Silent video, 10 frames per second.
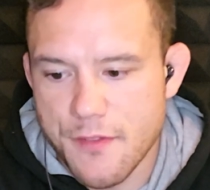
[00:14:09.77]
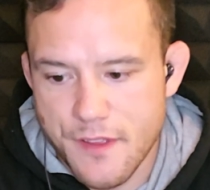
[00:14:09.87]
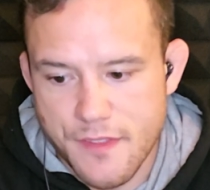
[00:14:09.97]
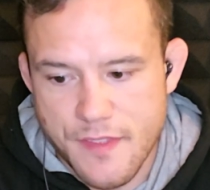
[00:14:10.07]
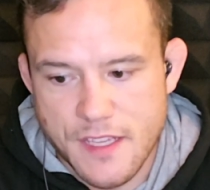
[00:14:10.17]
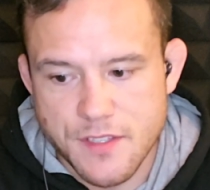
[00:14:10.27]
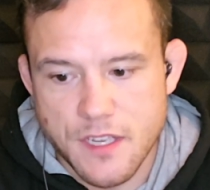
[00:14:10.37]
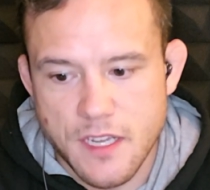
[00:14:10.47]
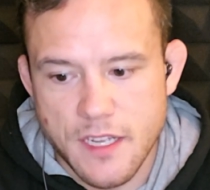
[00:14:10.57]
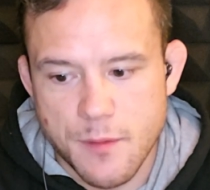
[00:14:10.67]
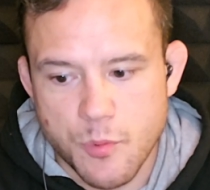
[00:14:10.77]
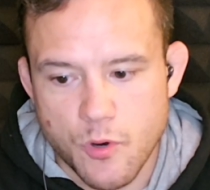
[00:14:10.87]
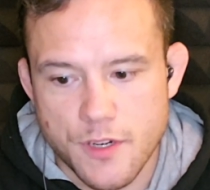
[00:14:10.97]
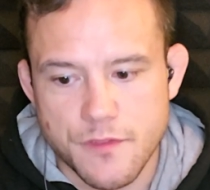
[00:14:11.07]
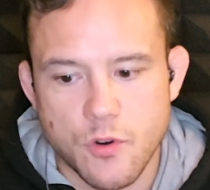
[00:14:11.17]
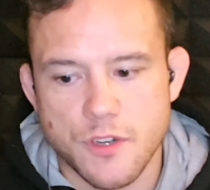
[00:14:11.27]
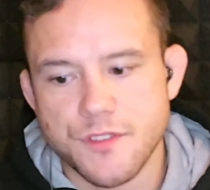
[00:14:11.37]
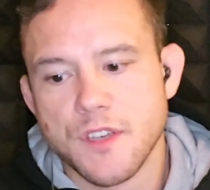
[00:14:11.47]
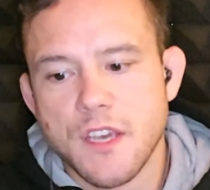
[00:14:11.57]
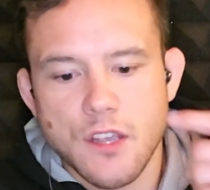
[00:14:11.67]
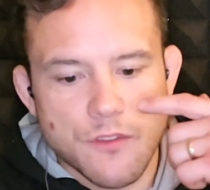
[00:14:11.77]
I think that that's important. Of course,